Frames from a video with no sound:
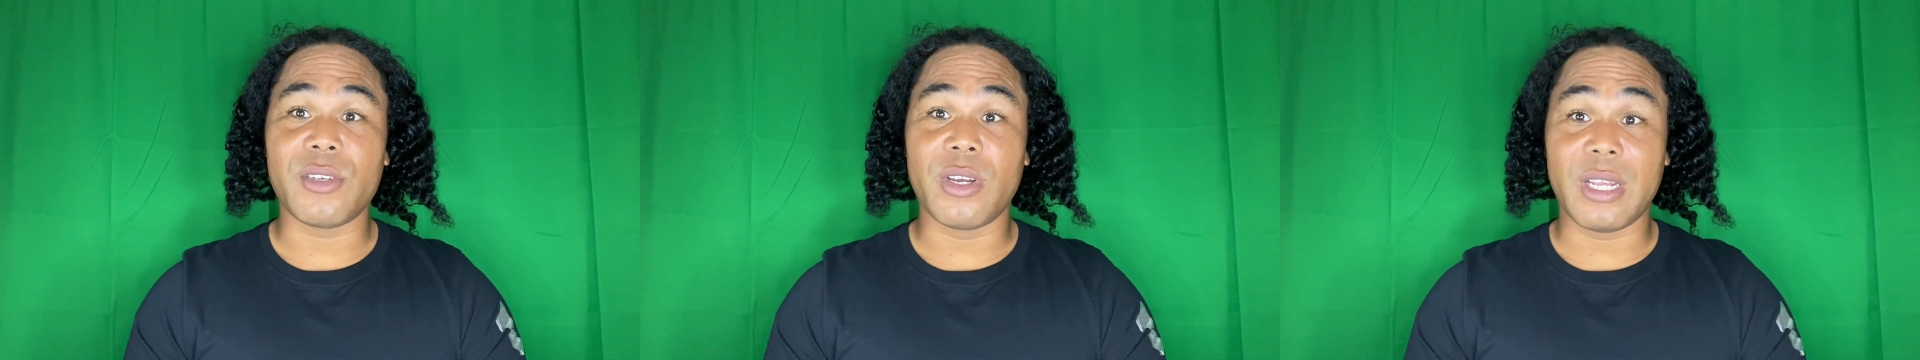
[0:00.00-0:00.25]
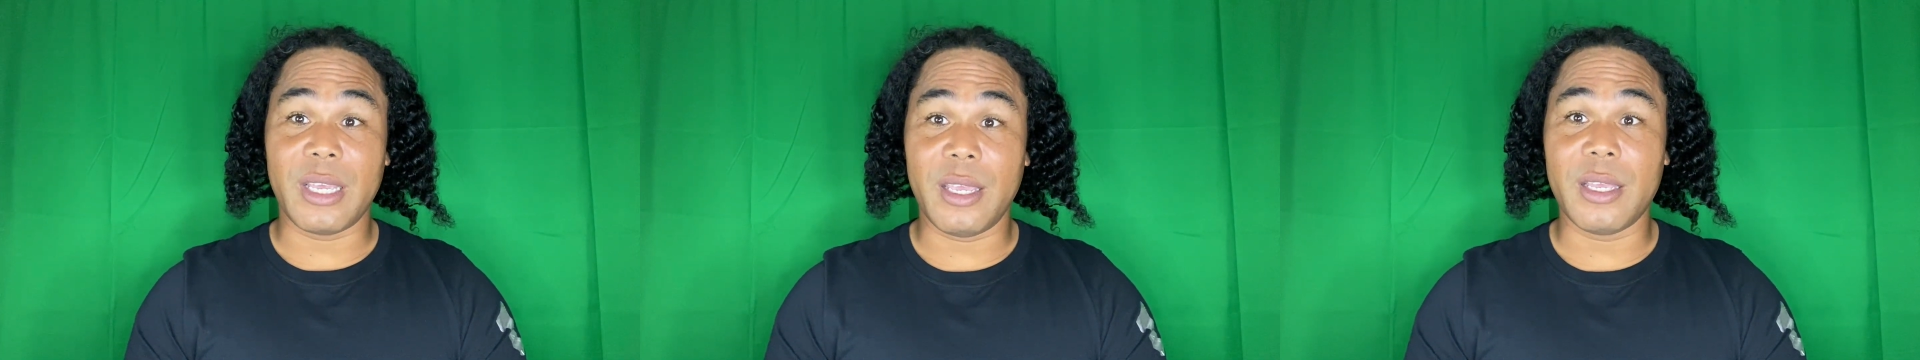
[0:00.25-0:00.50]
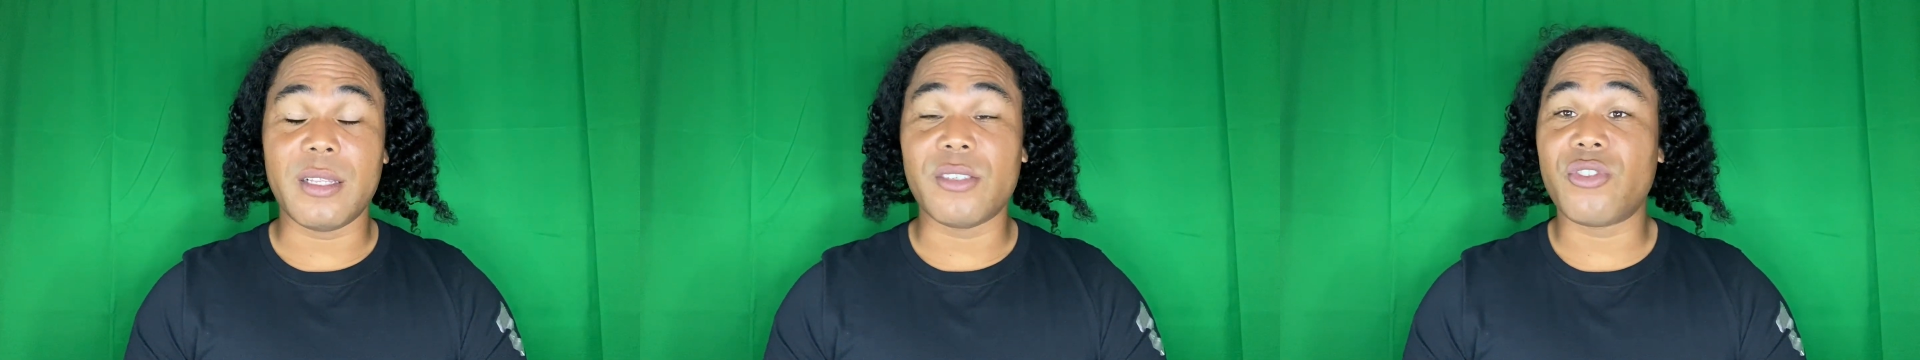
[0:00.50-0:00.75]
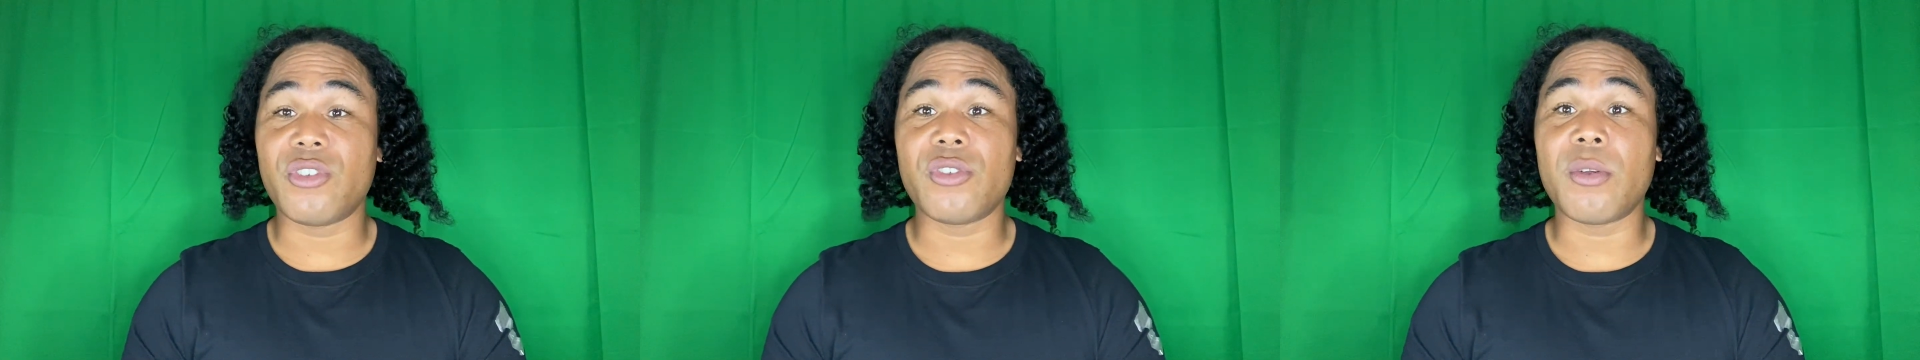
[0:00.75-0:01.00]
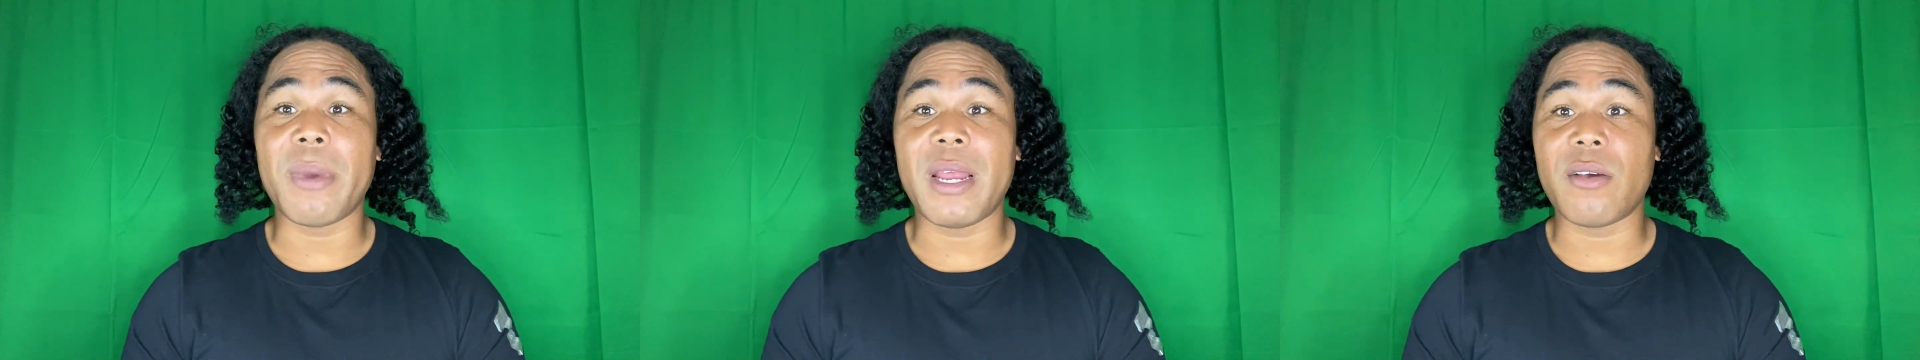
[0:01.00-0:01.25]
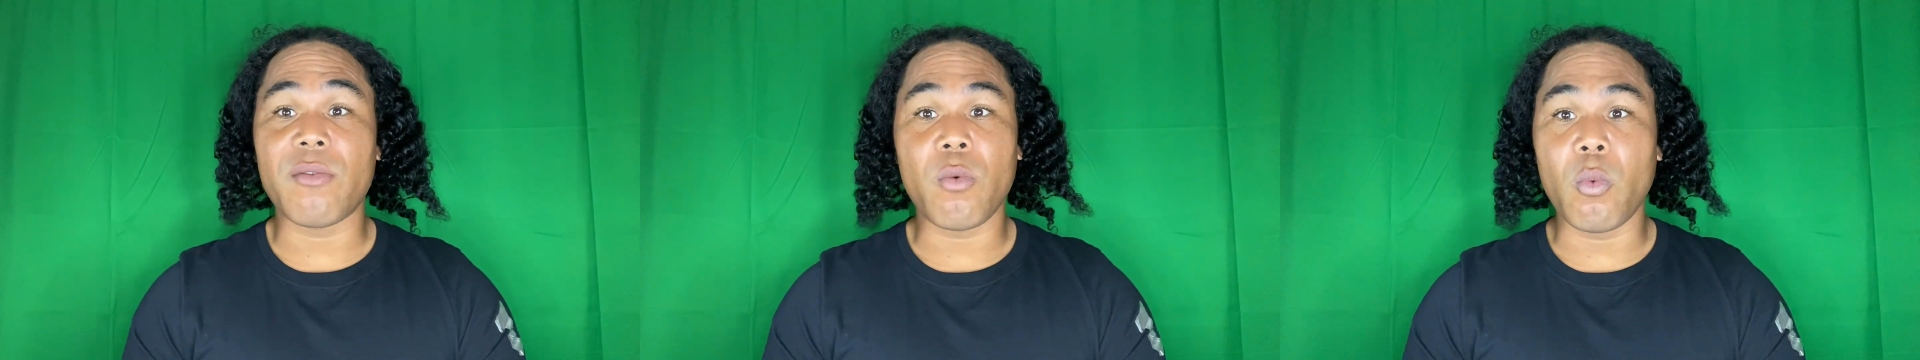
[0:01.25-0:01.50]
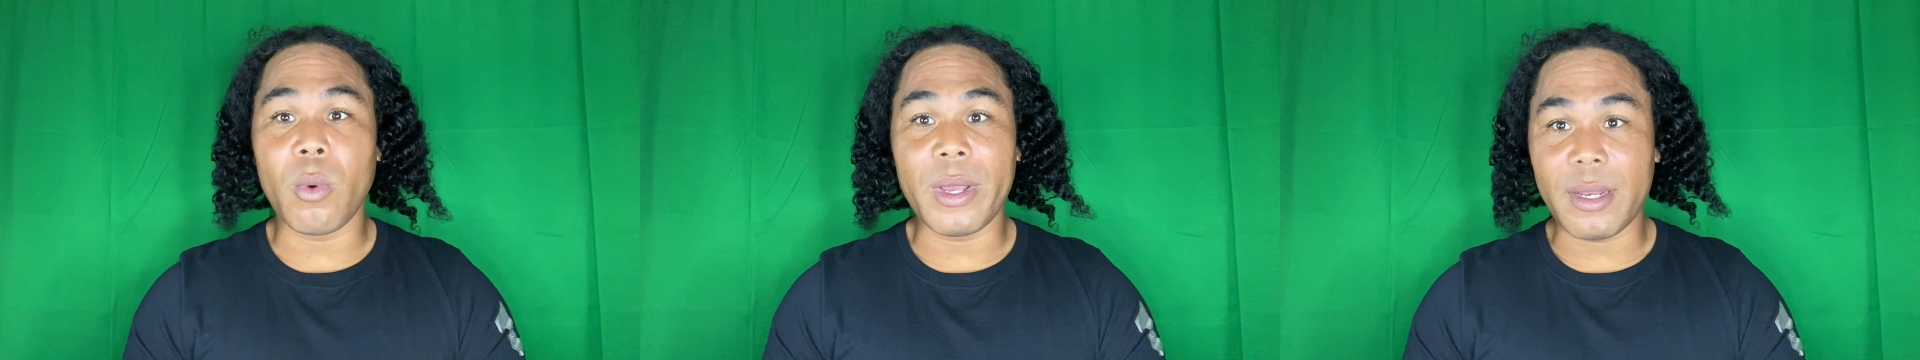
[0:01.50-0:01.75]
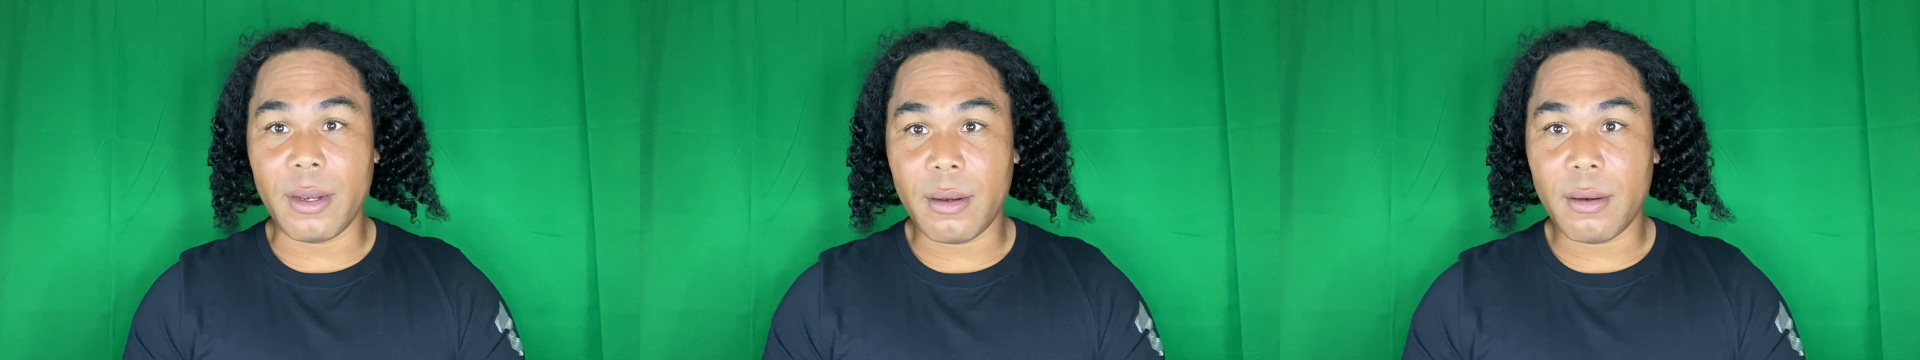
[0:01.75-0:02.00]
going to hit, it's just a matter of
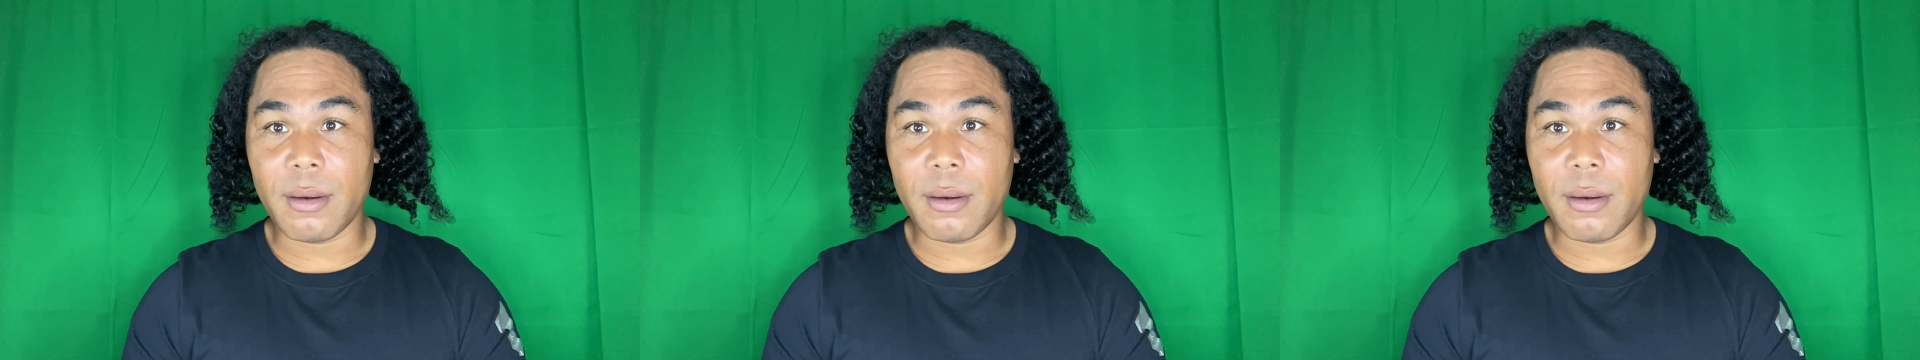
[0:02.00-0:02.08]
when.